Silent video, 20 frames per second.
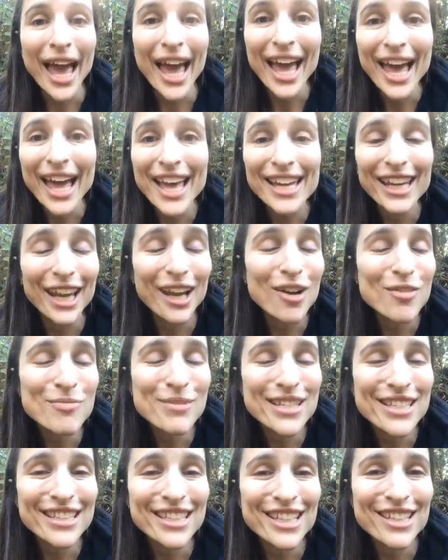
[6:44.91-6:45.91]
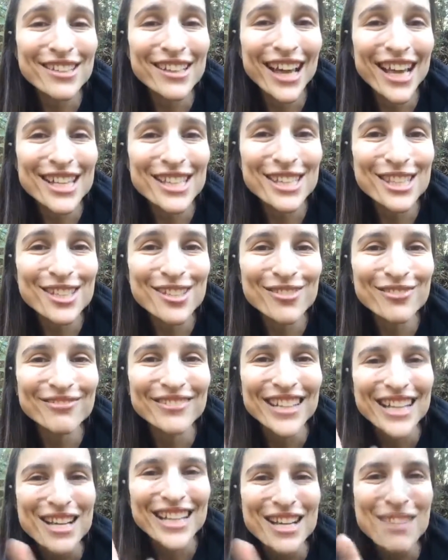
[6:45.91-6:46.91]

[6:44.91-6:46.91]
And I hope to see you guys soon.